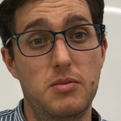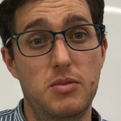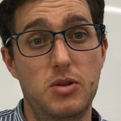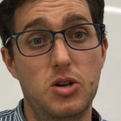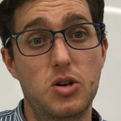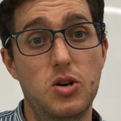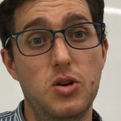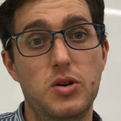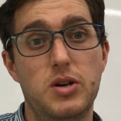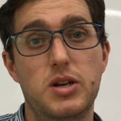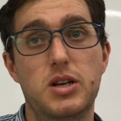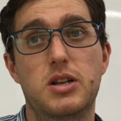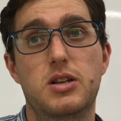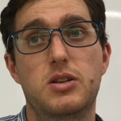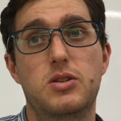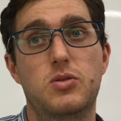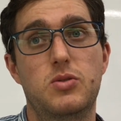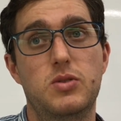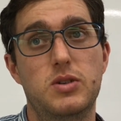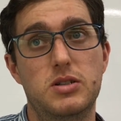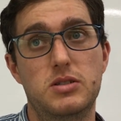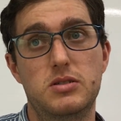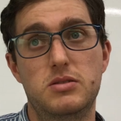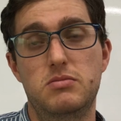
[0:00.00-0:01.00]
coconut
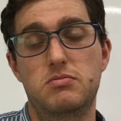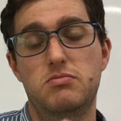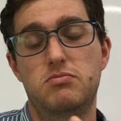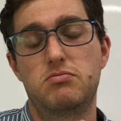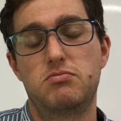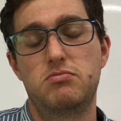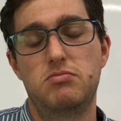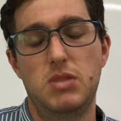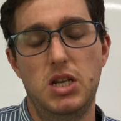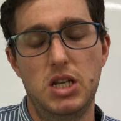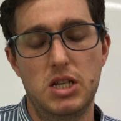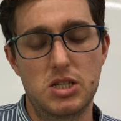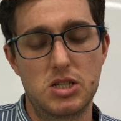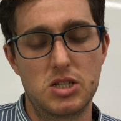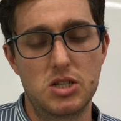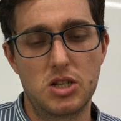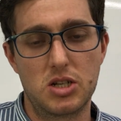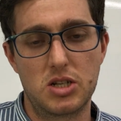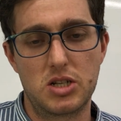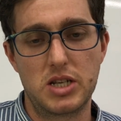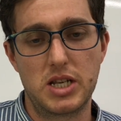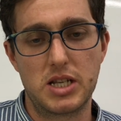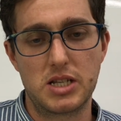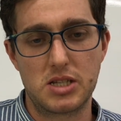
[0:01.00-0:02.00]
oil. It's
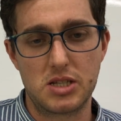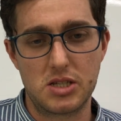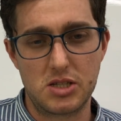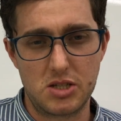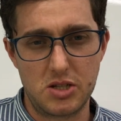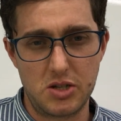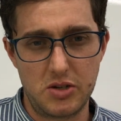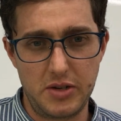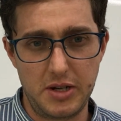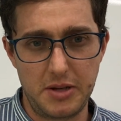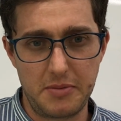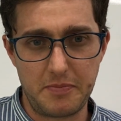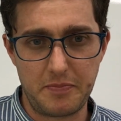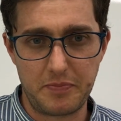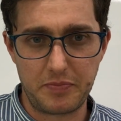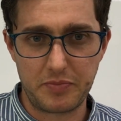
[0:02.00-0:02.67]
not necessary.